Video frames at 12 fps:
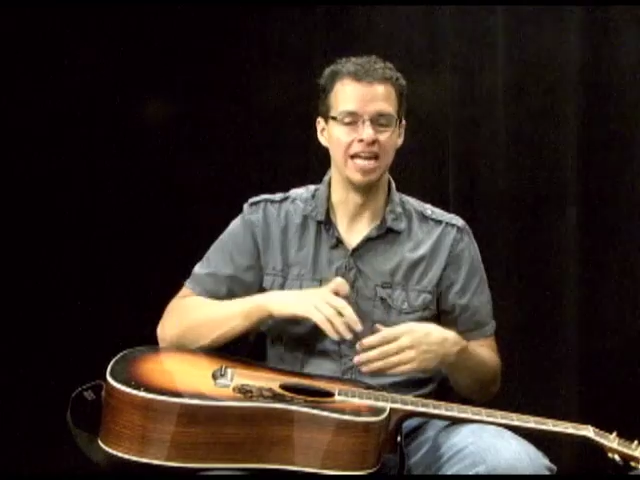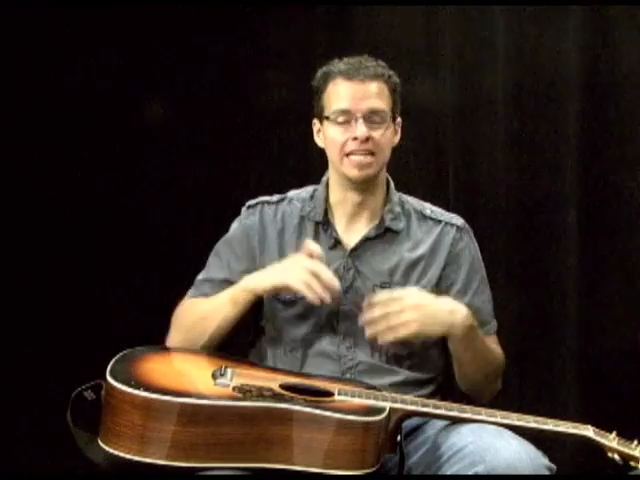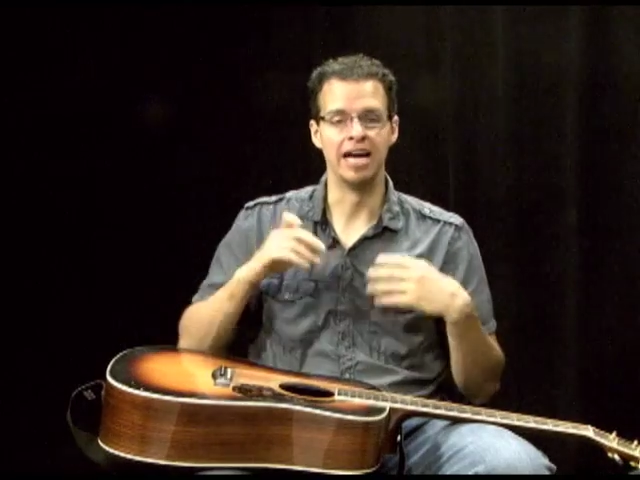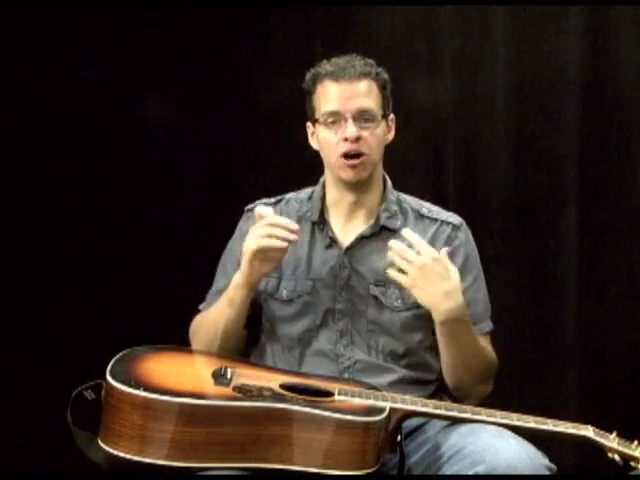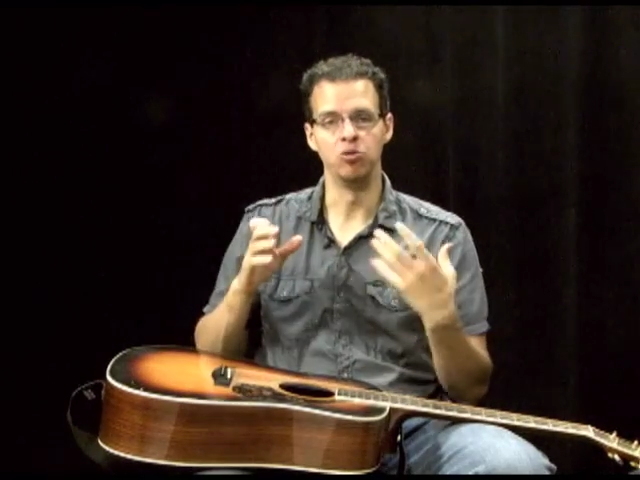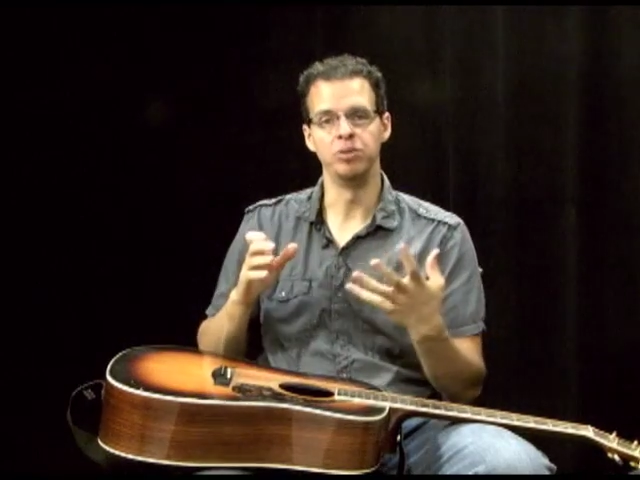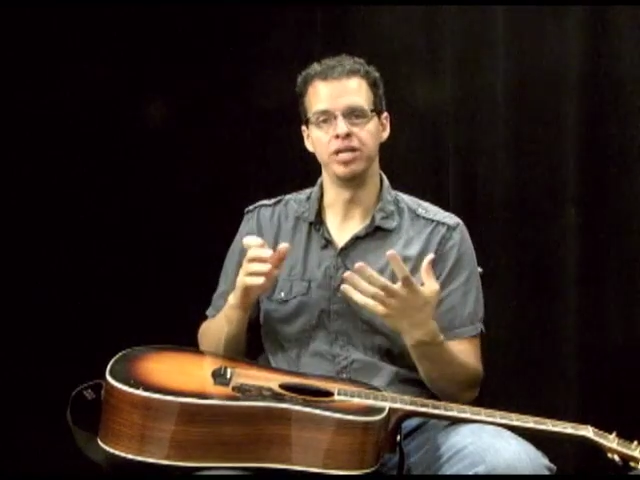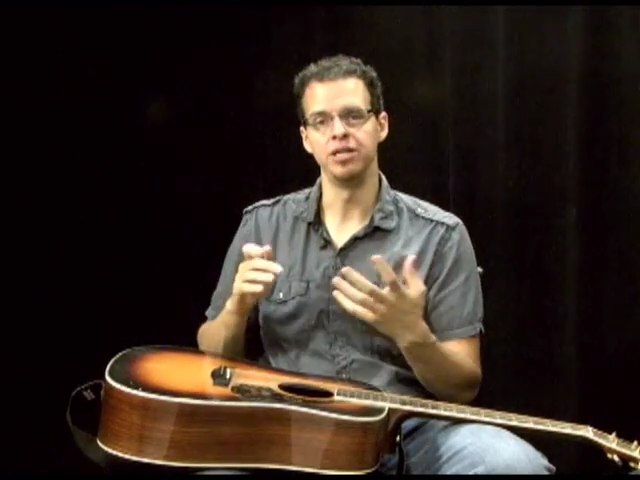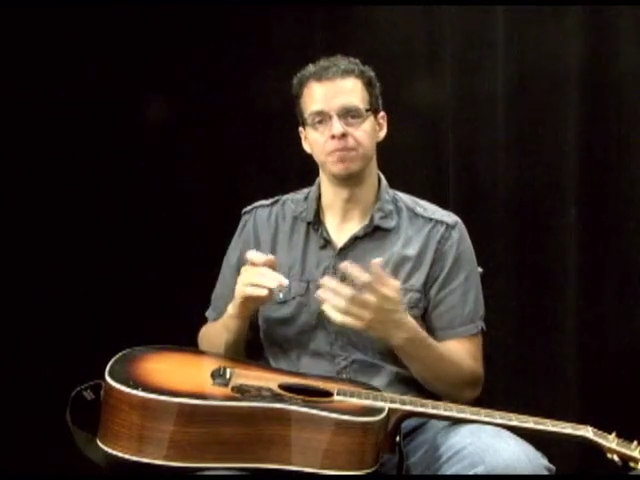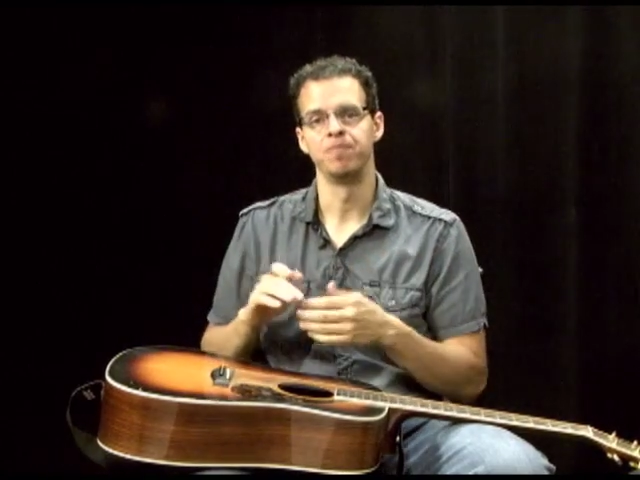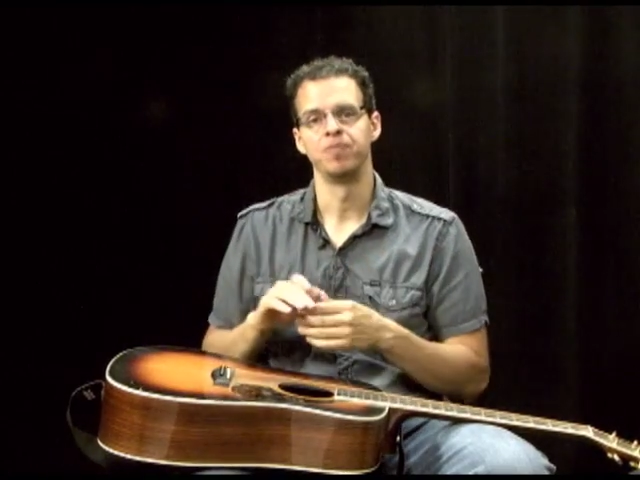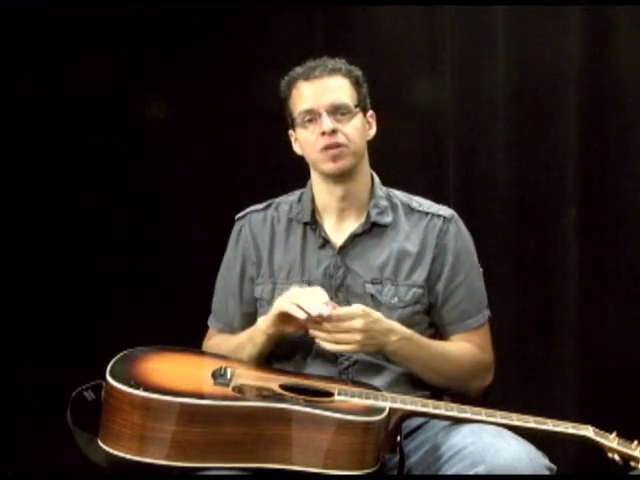A
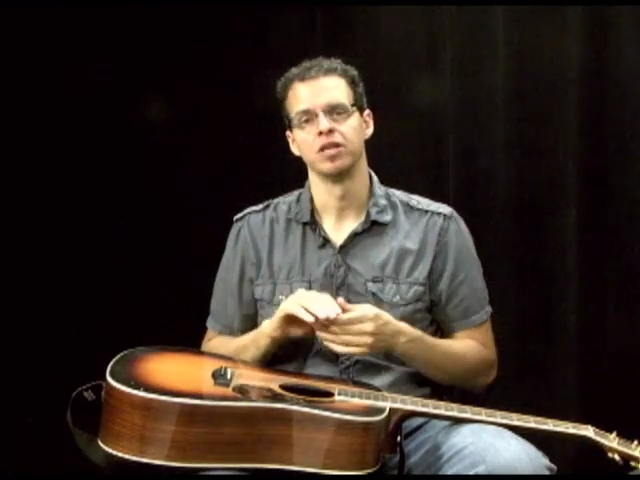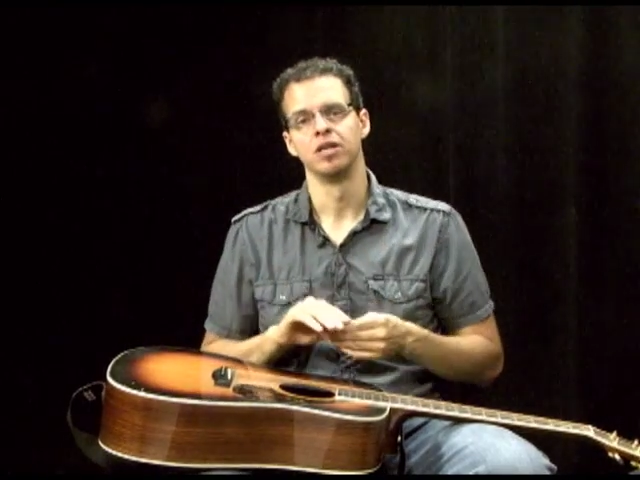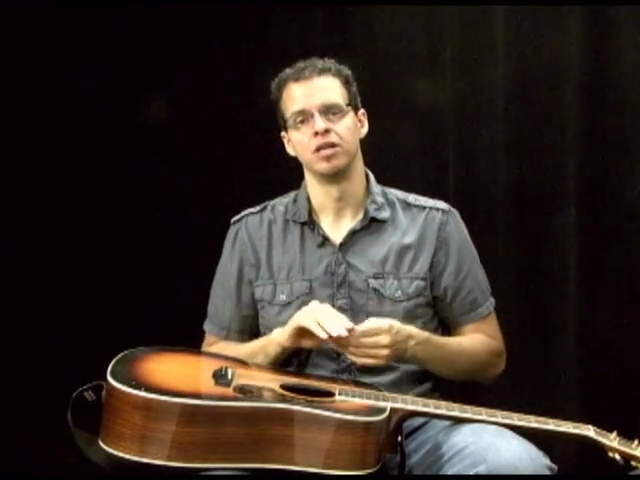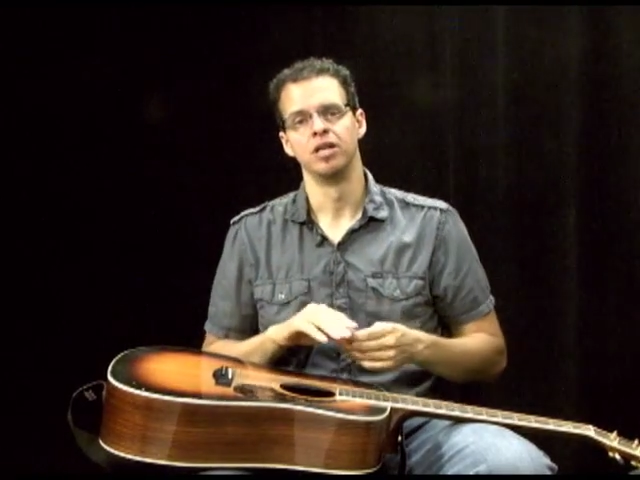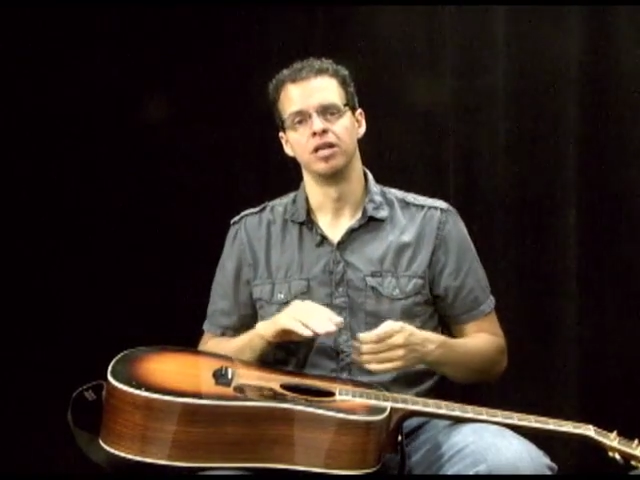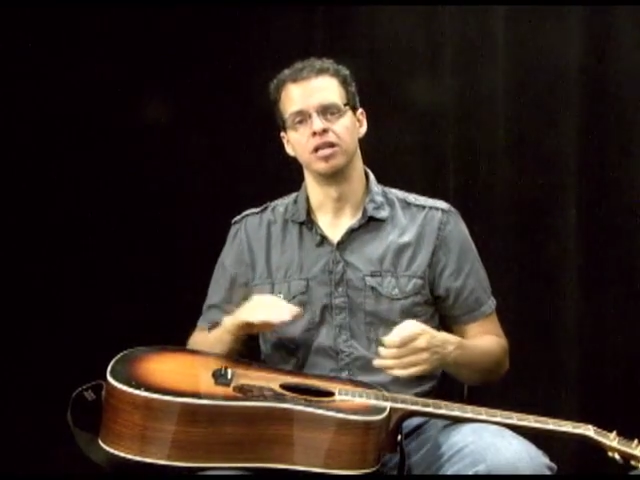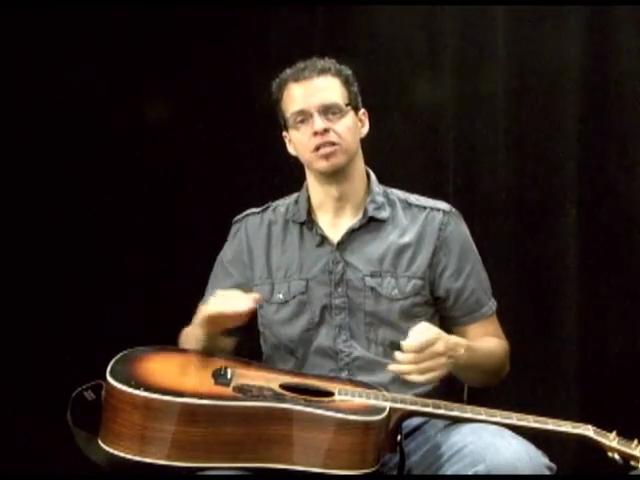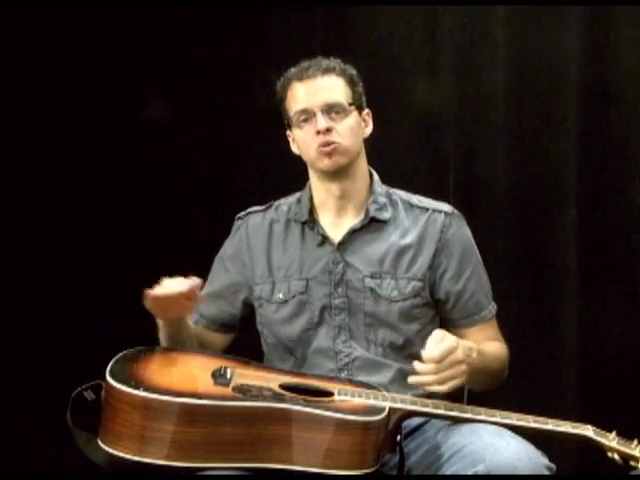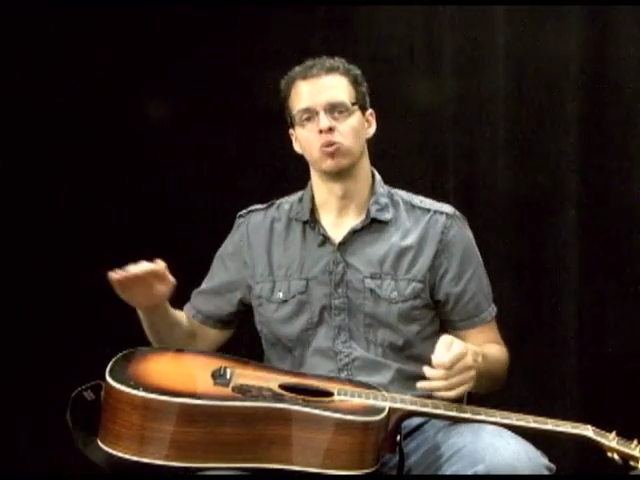downbeat is